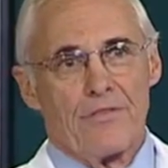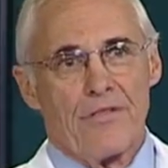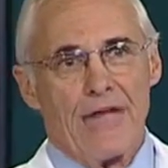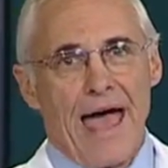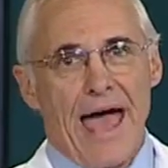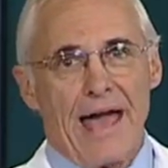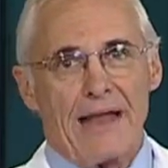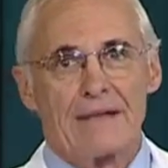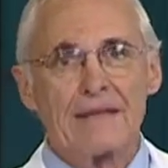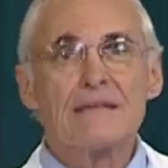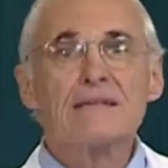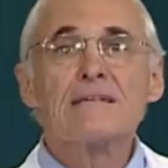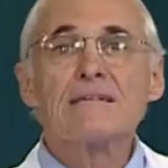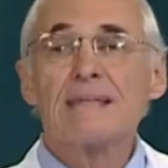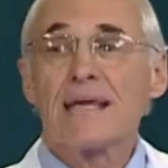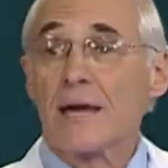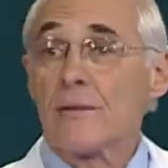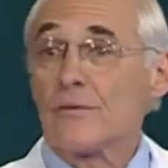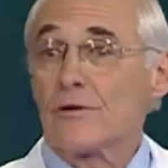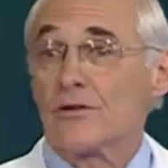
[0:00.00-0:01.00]
that
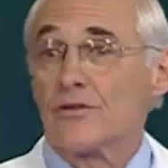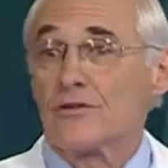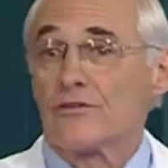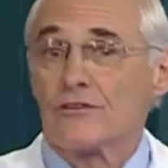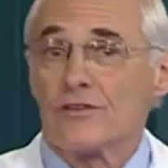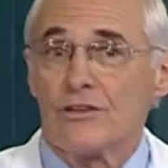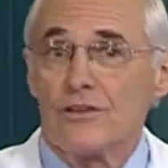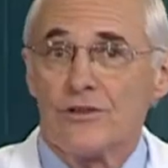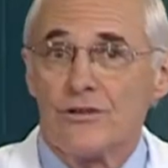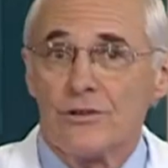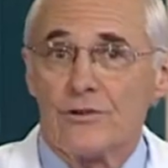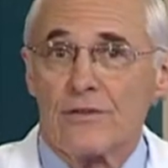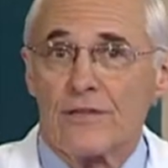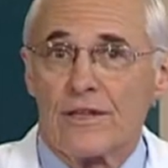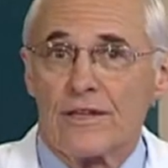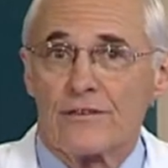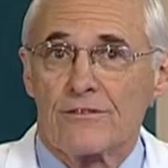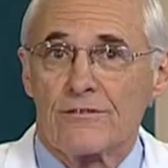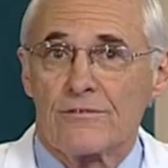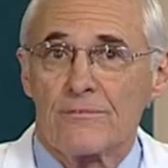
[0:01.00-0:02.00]
chemicals can do
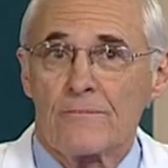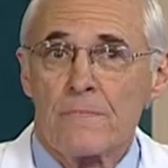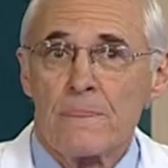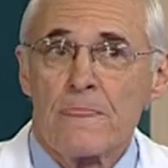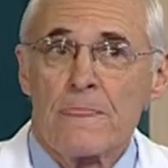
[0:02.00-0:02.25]
this?